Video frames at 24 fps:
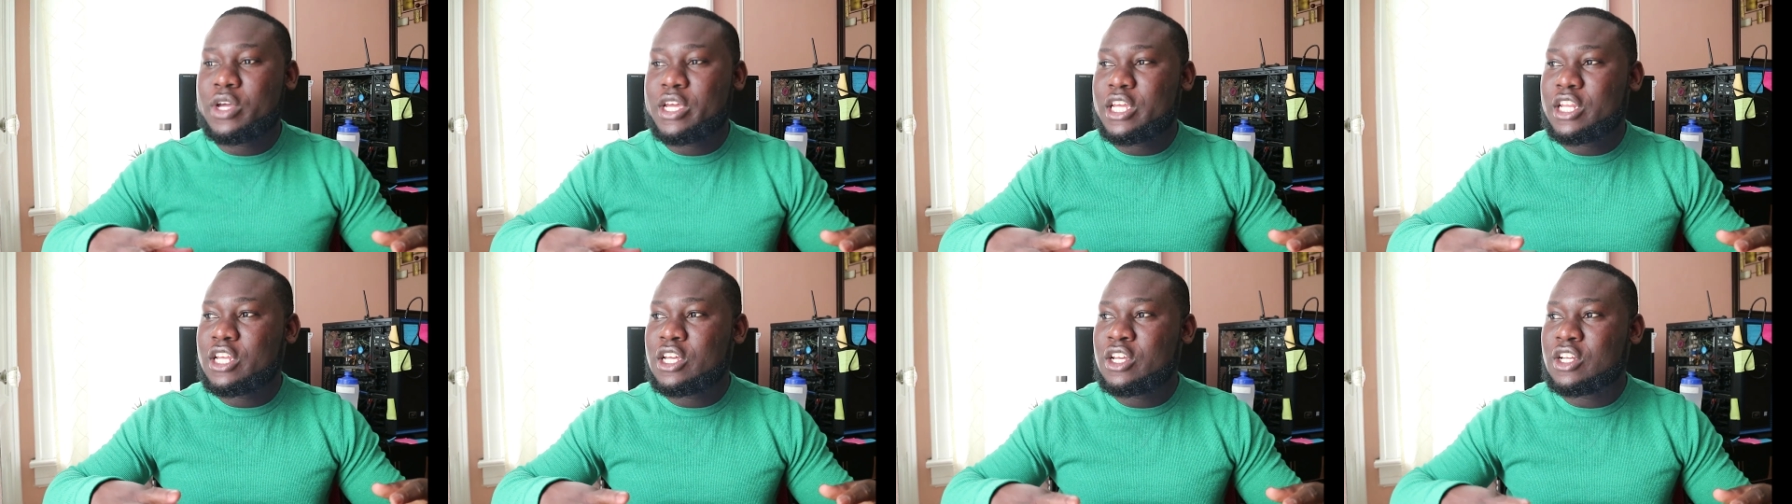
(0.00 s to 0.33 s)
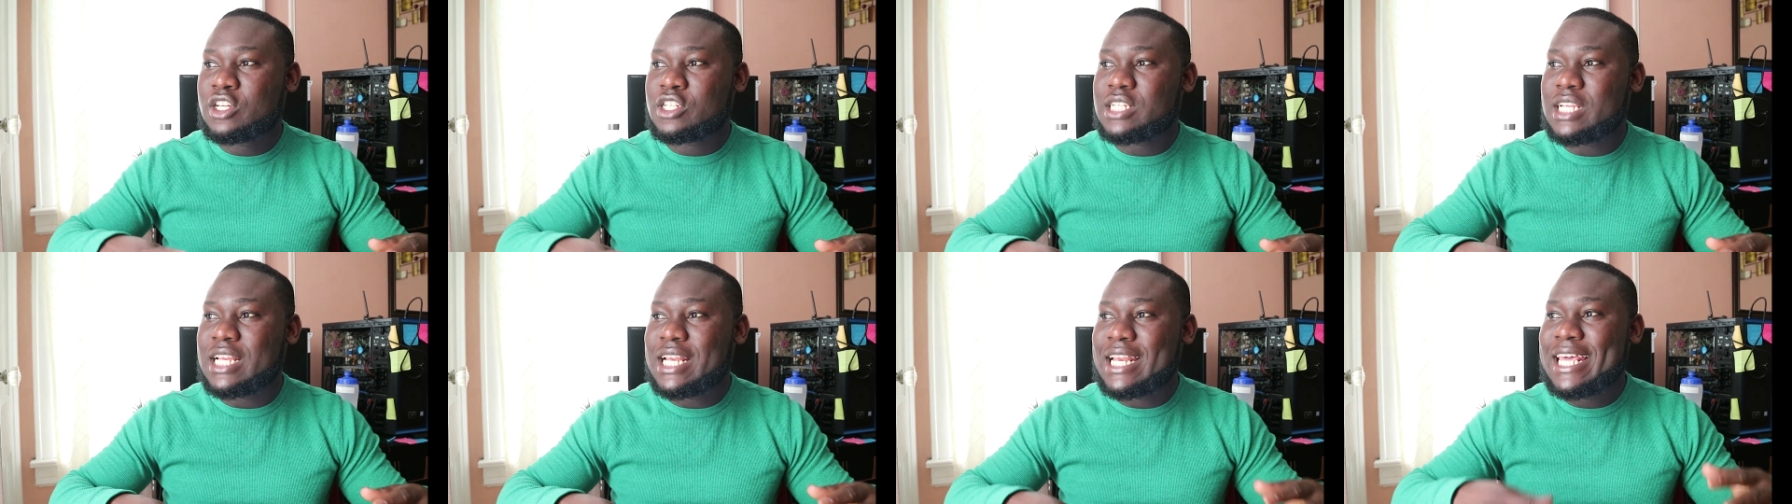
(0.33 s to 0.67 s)

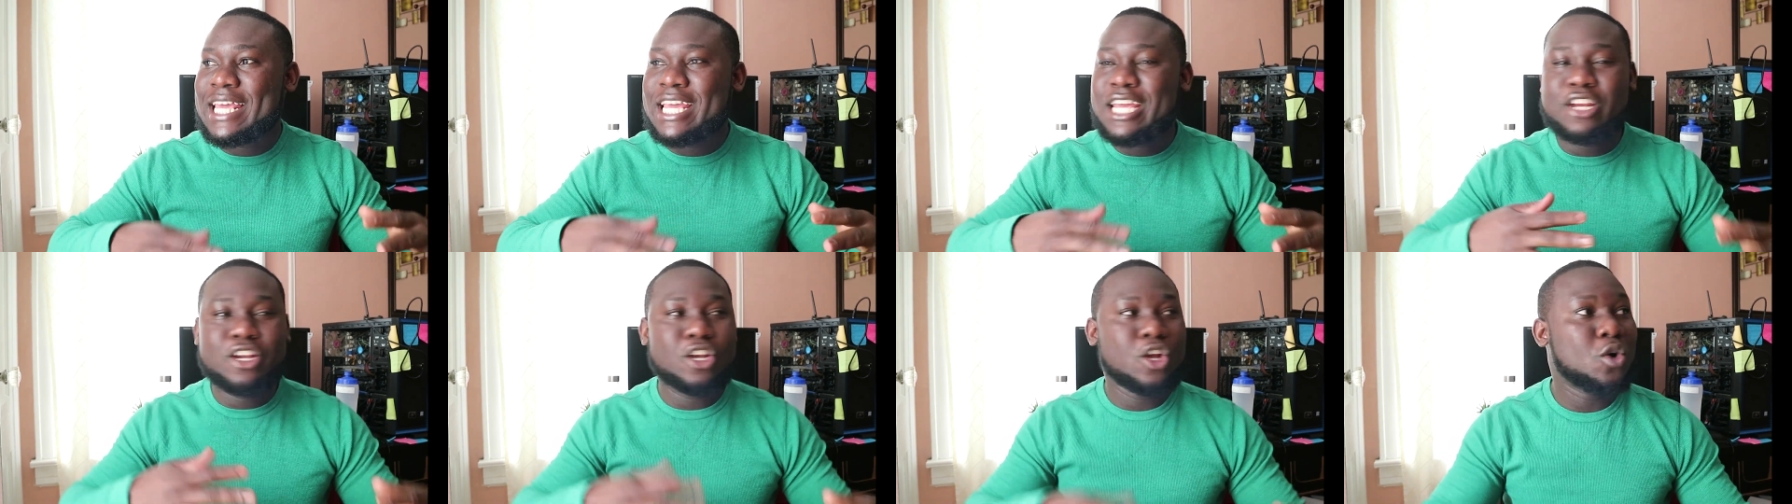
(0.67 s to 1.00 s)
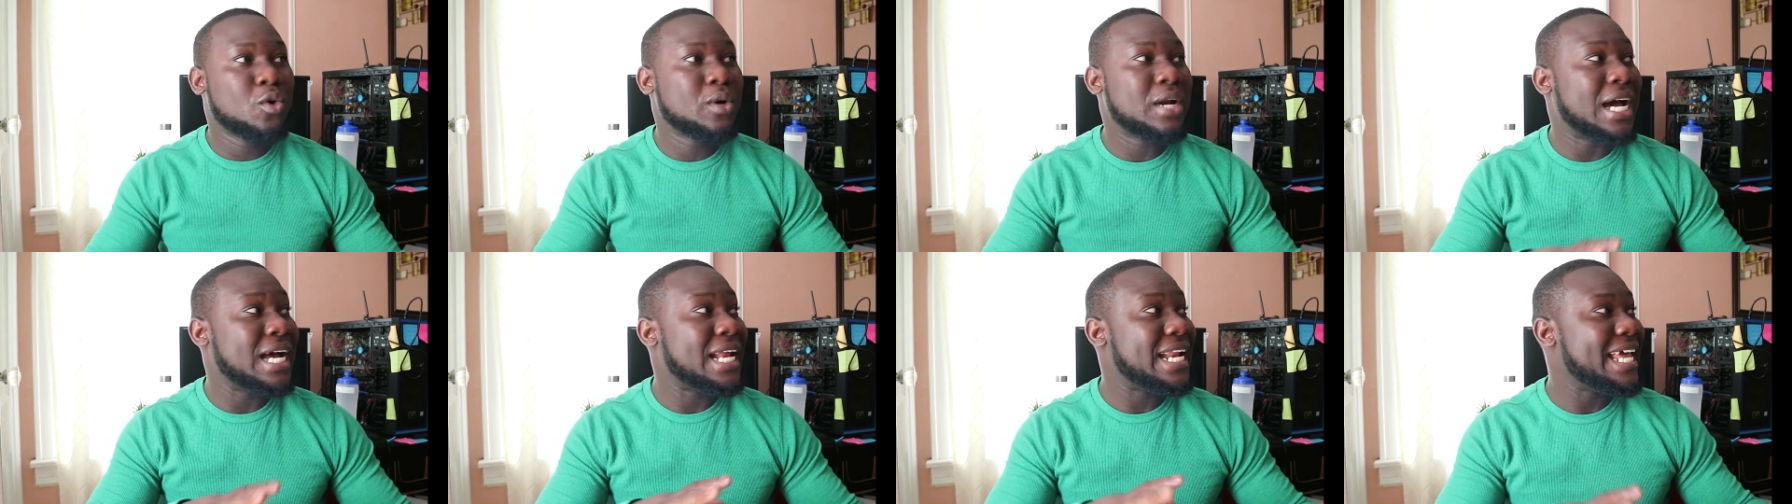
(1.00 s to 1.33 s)
you're just laying
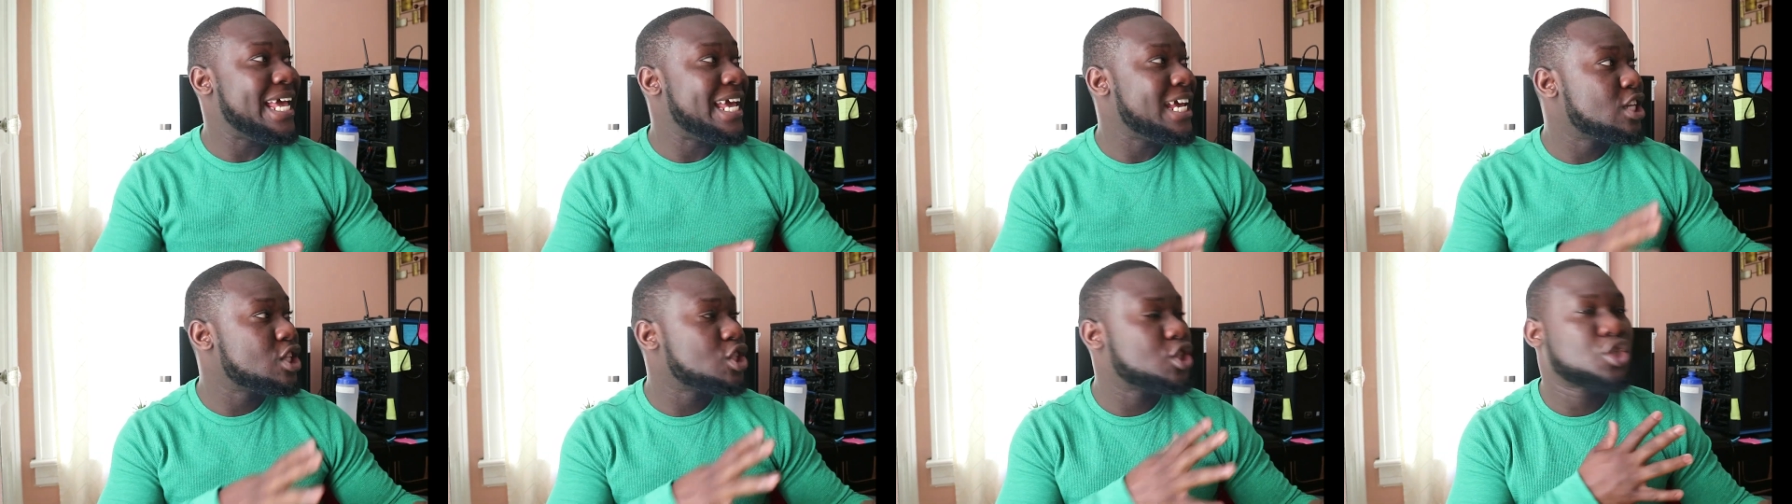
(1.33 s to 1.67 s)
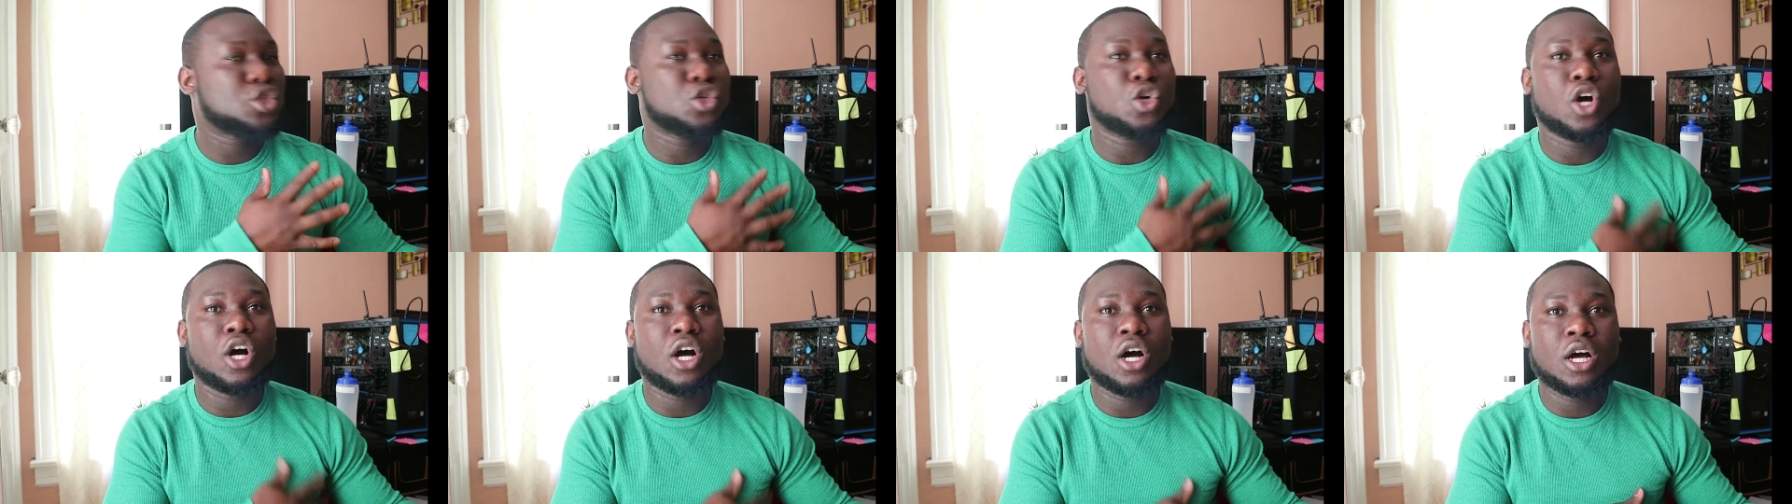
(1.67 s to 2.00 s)
down that
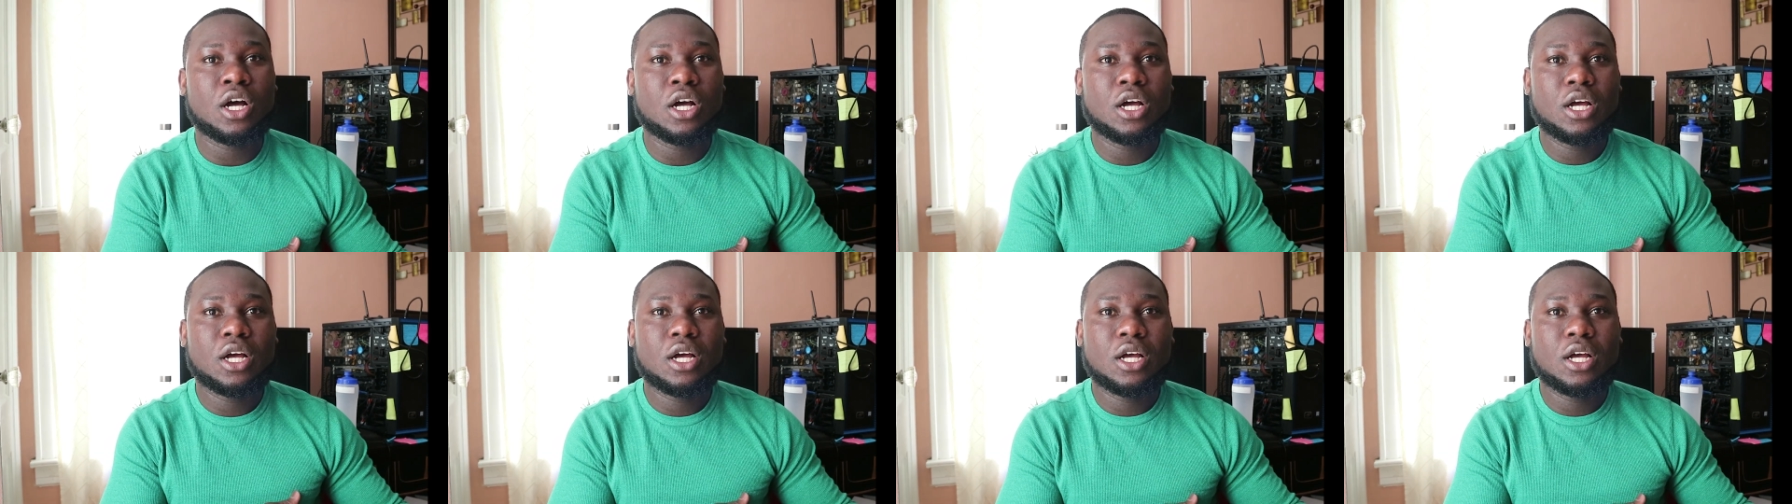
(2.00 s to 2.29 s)
extra,